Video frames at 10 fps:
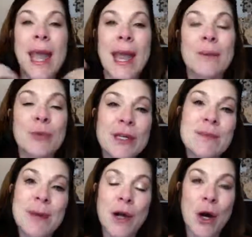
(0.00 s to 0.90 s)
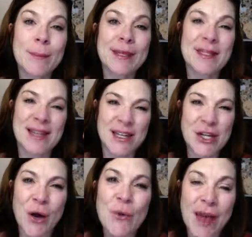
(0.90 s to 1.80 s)
And it breaks my heart because I
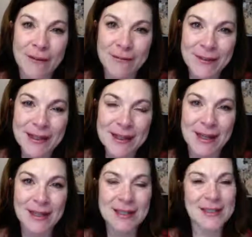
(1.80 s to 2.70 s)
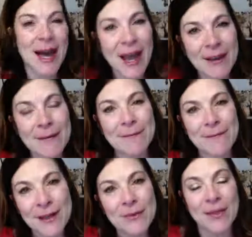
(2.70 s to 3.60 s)
know that feeling because I
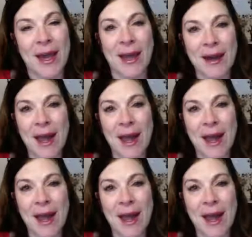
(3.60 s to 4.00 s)
felt that.